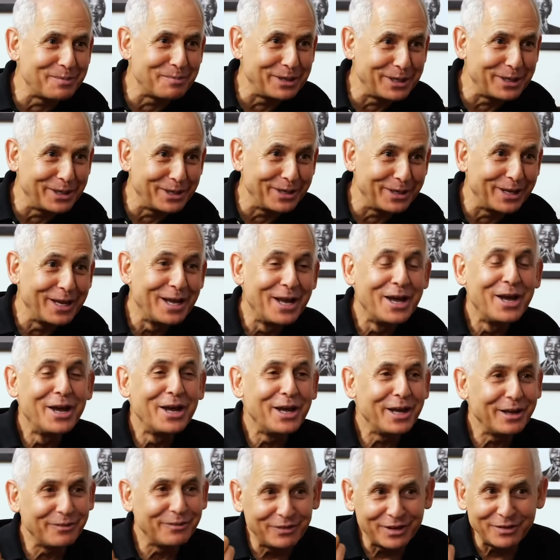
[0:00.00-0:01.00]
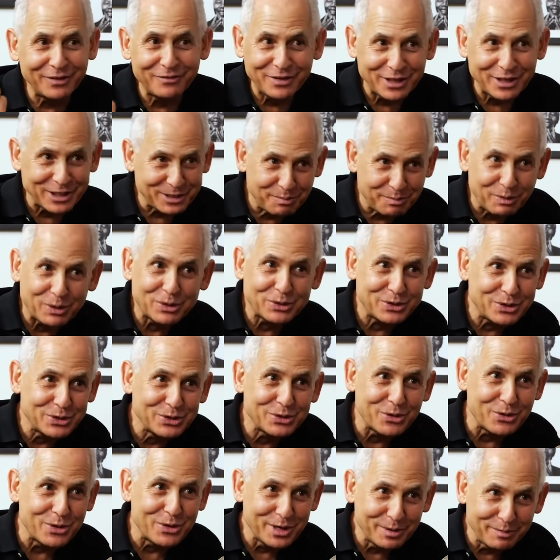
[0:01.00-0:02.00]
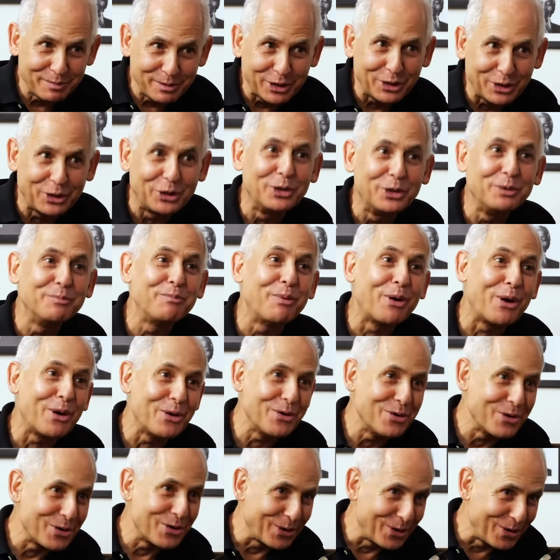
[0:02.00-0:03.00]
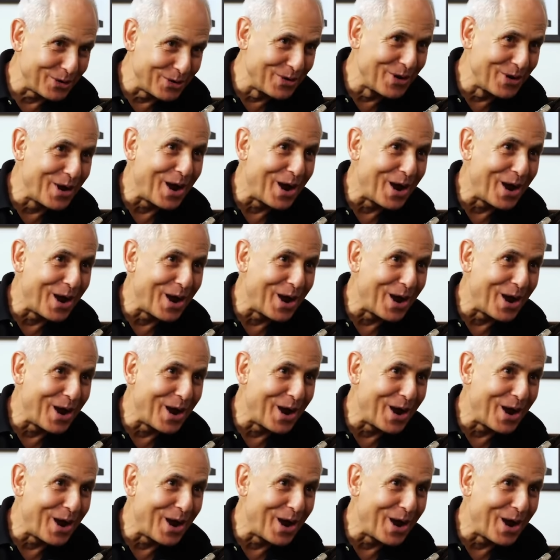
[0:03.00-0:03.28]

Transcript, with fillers: to be if, if this person's going to be a good partner or